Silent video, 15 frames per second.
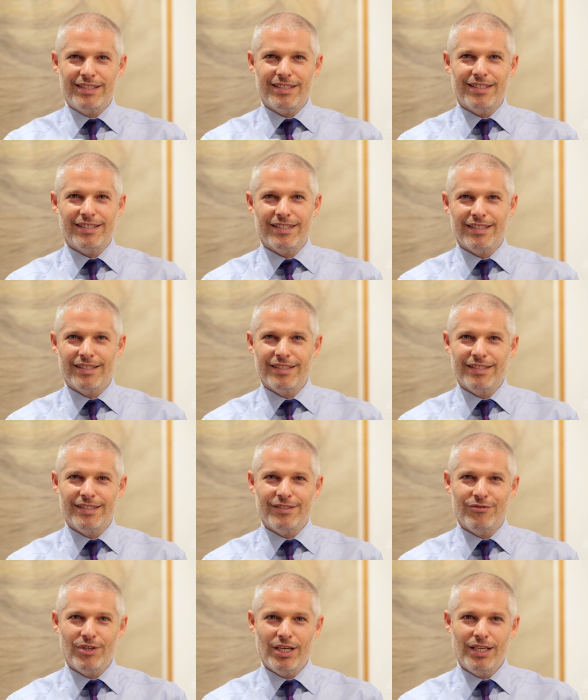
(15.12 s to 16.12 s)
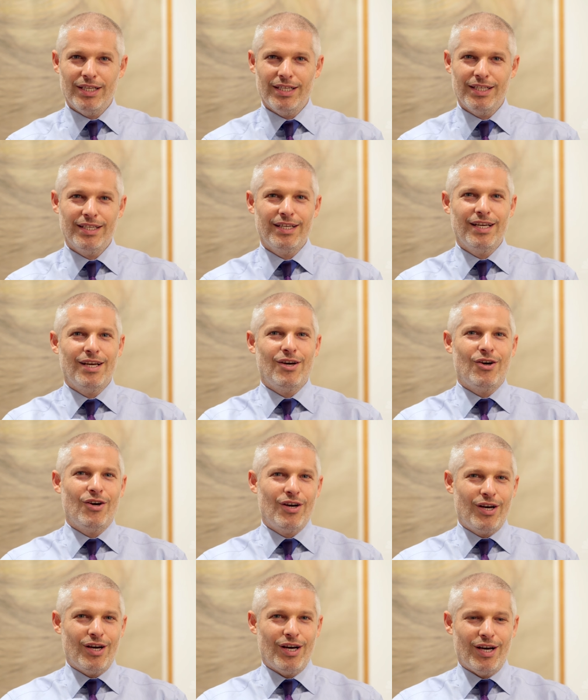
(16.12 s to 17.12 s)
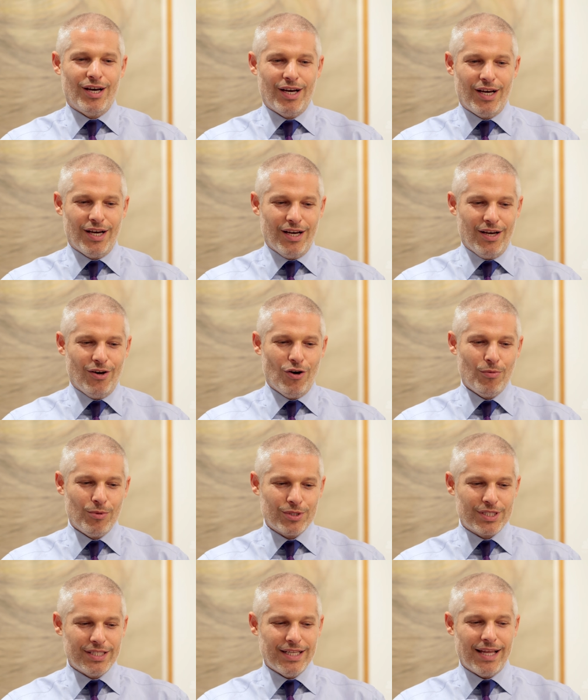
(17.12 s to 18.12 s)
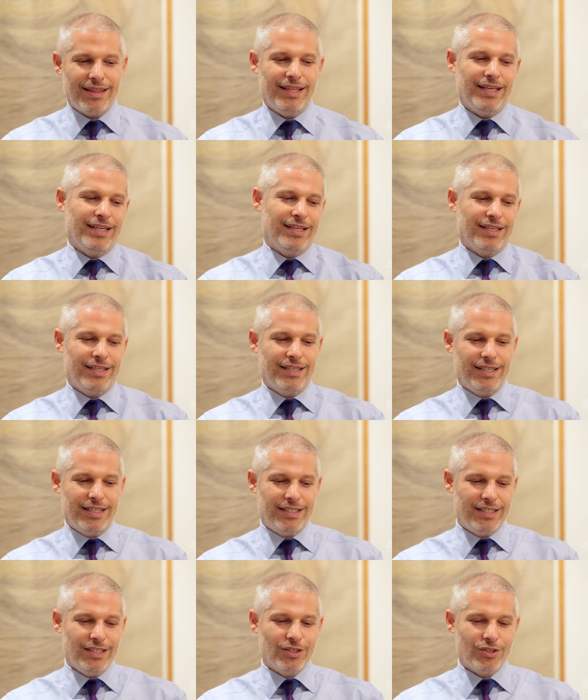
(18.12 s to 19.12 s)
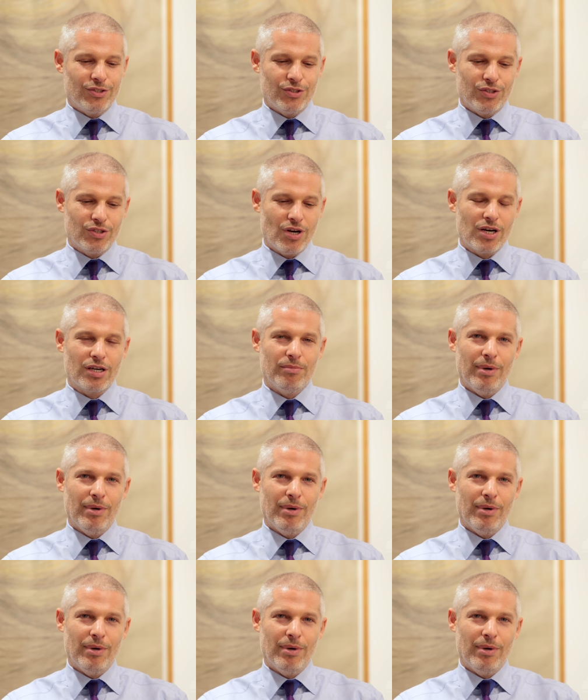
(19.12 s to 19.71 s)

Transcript: uh, there's really uh, almost nothing here to talk